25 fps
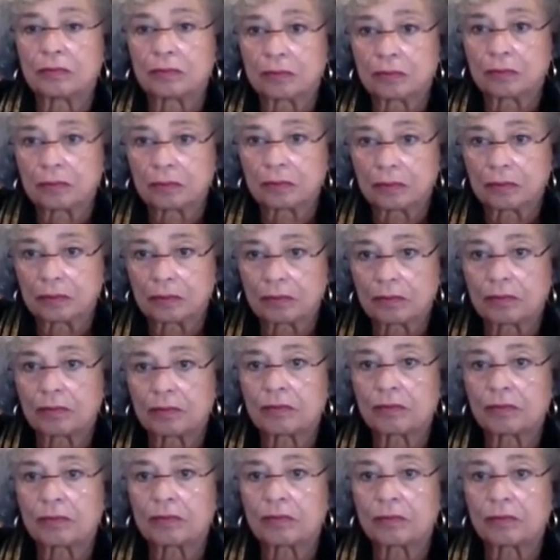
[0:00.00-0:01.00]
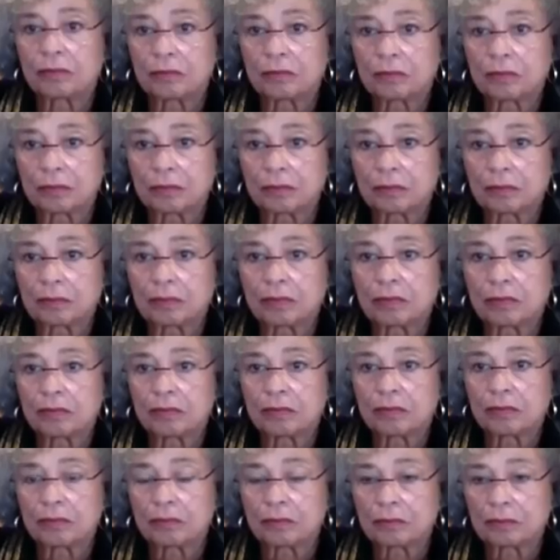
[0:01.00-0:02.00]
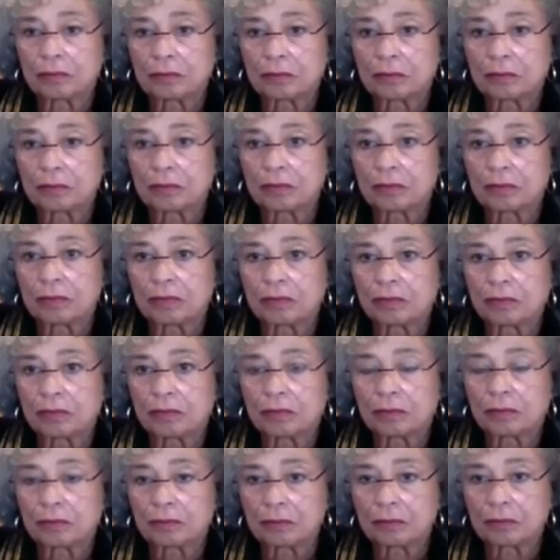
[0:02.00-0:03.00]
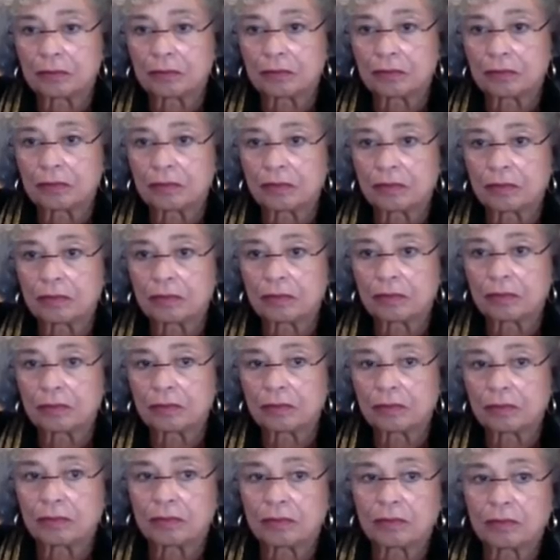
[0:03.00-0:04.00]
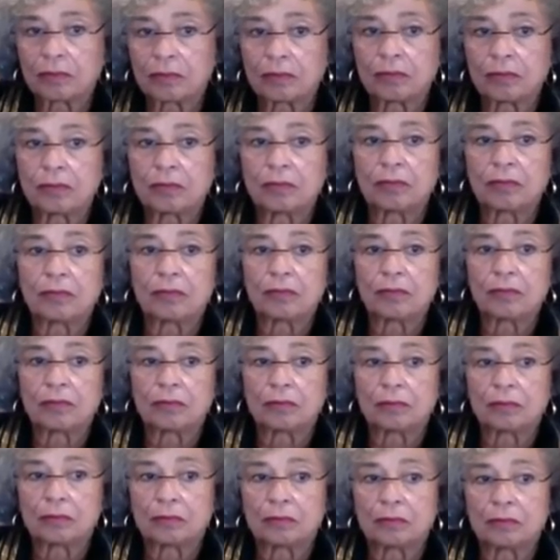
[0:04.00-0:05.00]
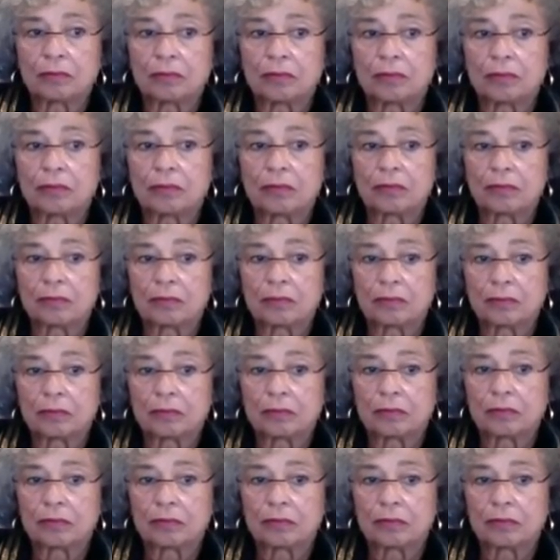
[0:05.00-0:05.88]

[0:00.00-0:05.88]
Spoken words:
[no speech]